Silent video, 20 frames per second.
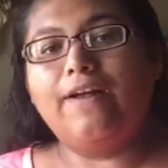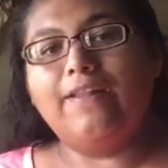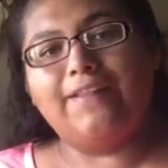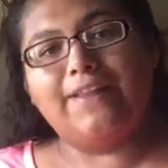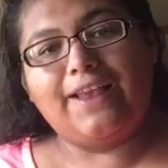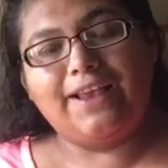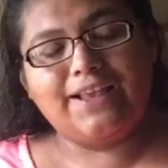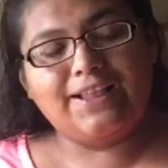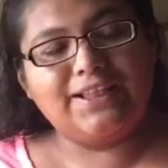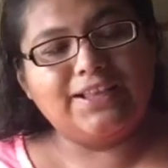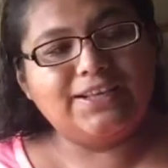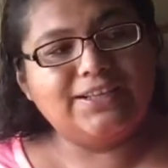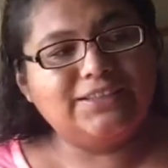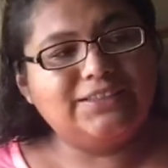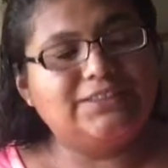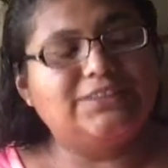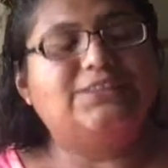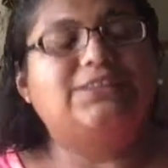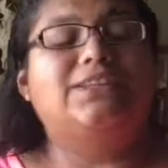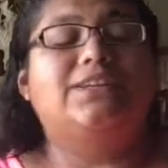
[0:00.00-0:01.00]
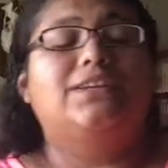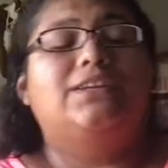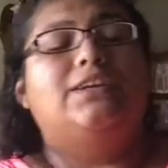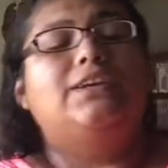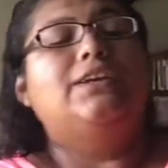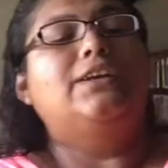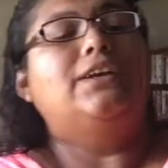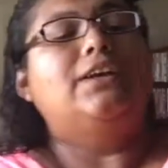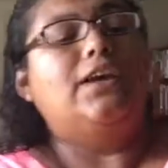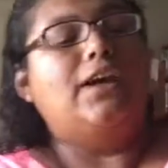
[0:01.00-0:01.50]
like this
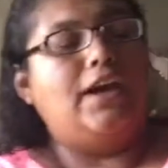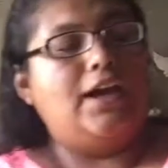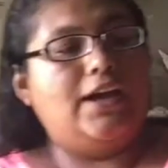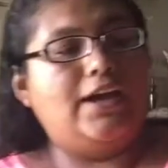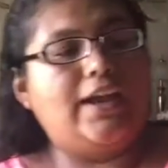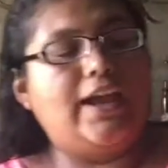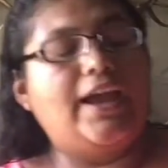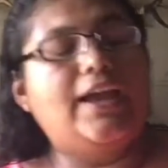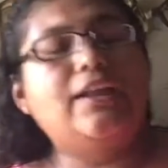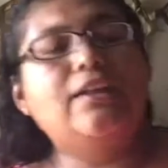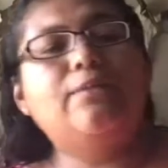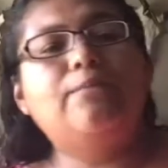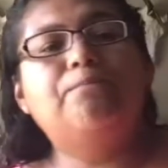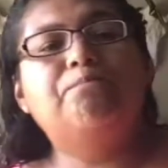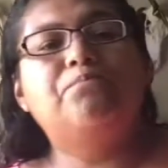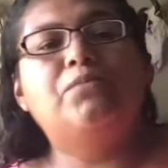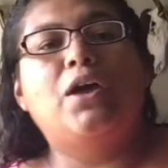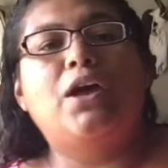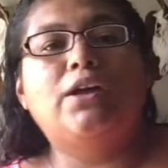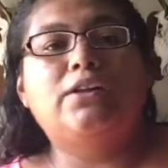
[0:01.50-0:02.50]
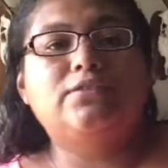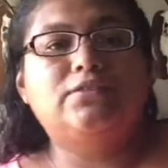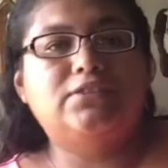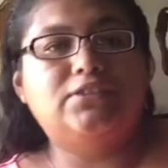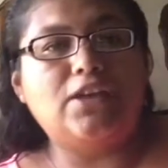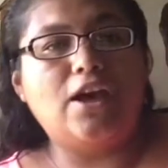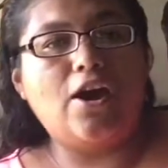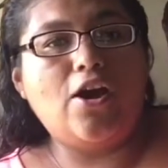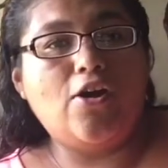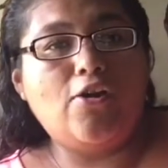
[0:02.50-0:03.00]
again.
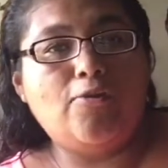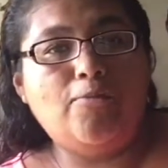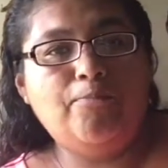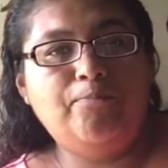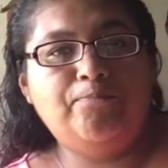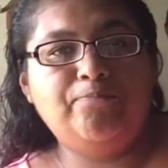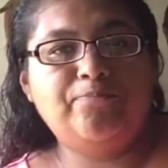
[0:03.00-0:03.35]
So